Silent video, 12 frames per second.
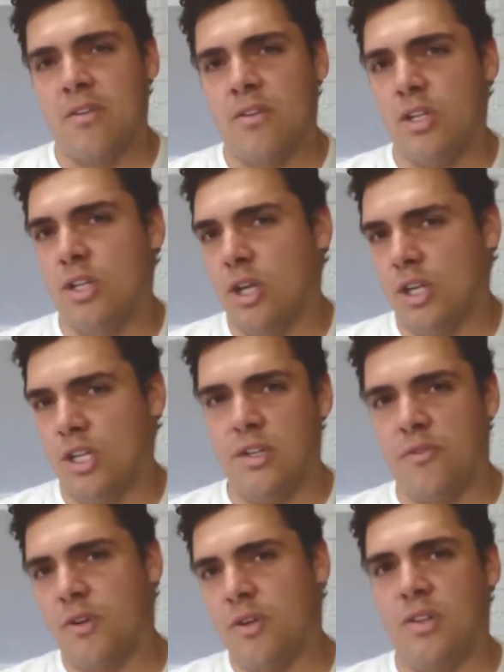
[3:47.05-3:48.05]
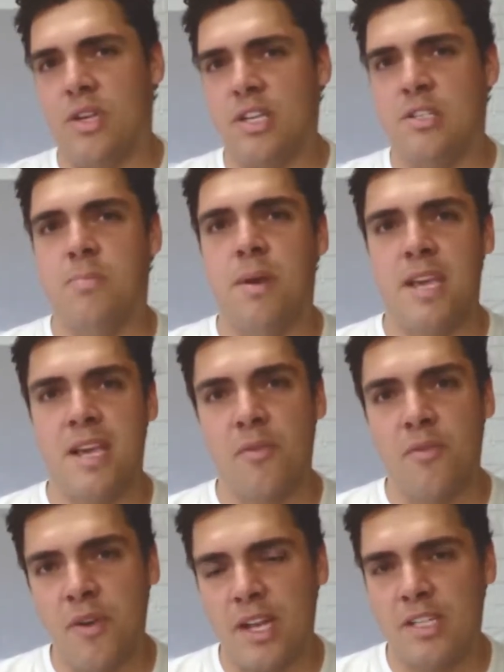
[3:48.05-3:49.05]
and a lot of different things being
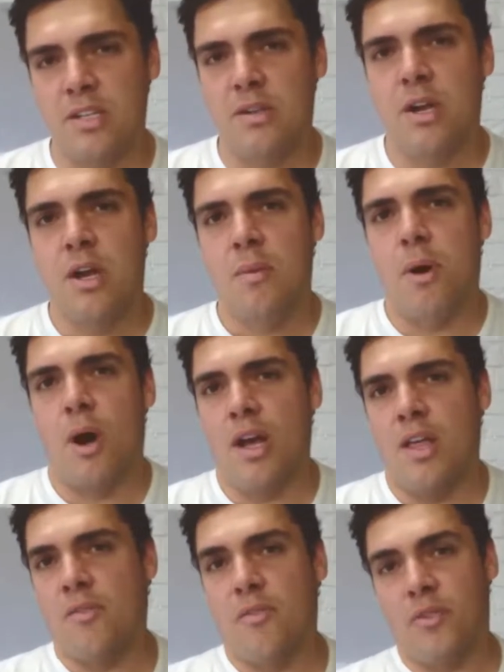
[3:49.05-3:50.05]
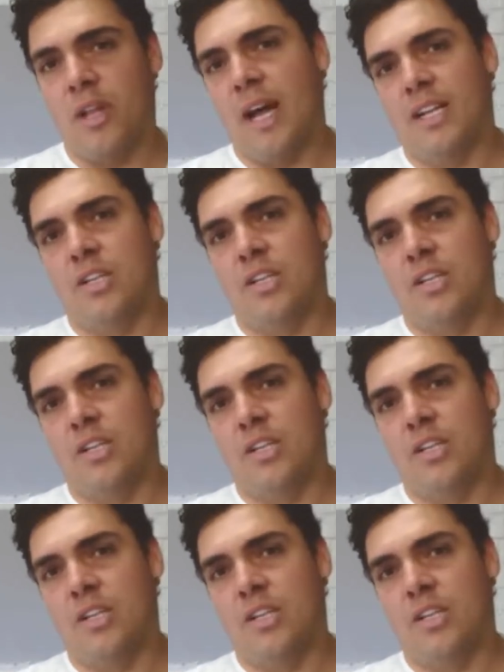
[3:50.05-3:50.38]
affected by the flood,